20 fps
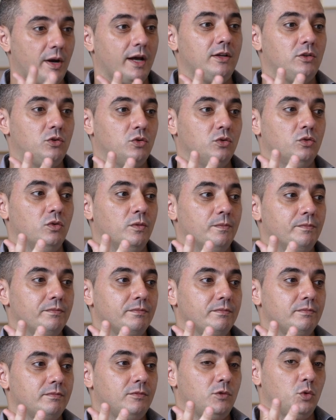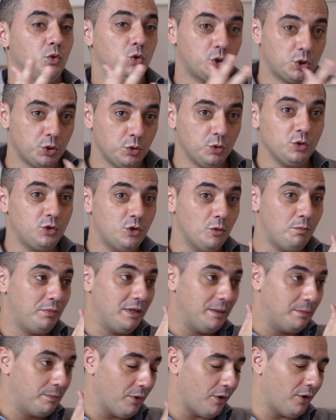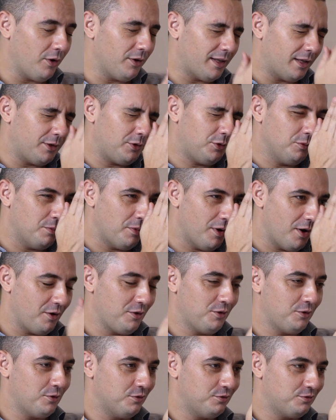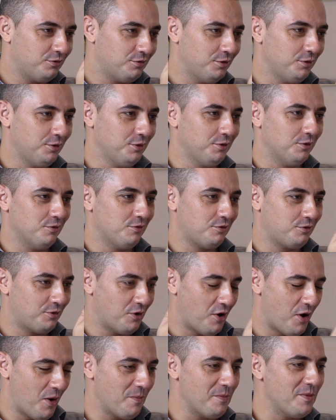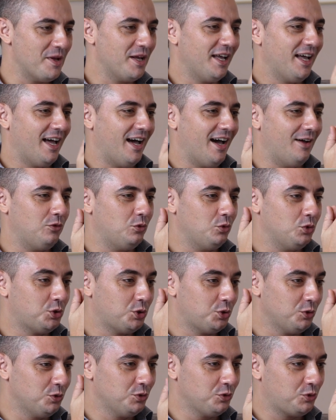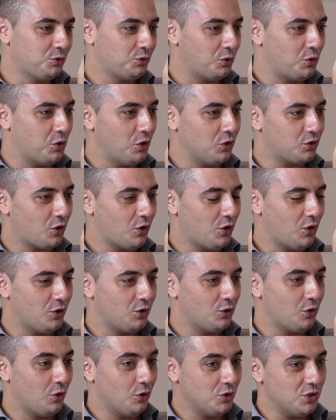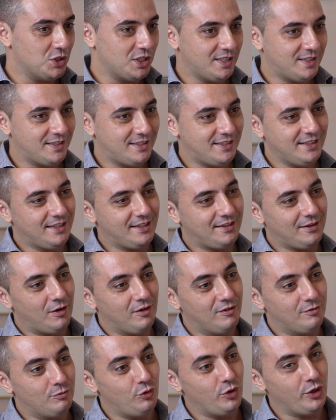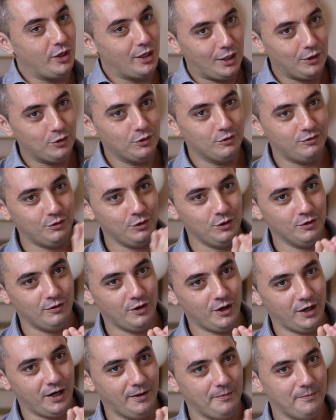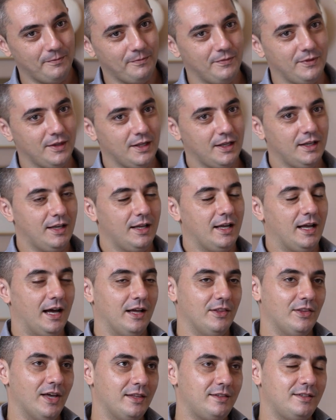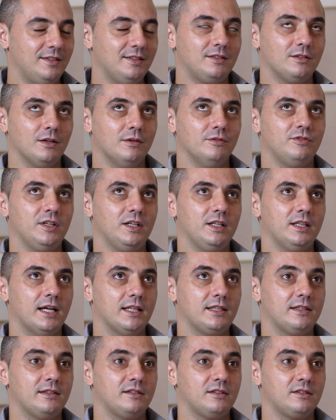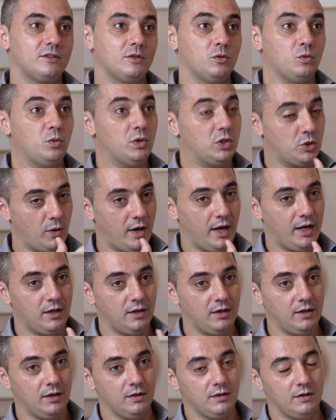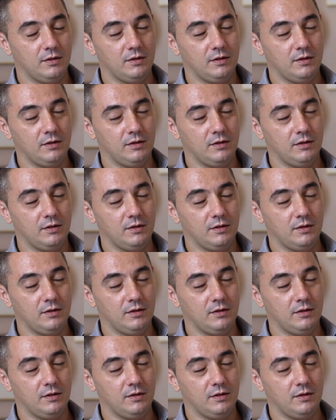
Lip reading: to choose the people that you buy the food from and to choose to control the logistic of bringing the food over here. And that is something that we try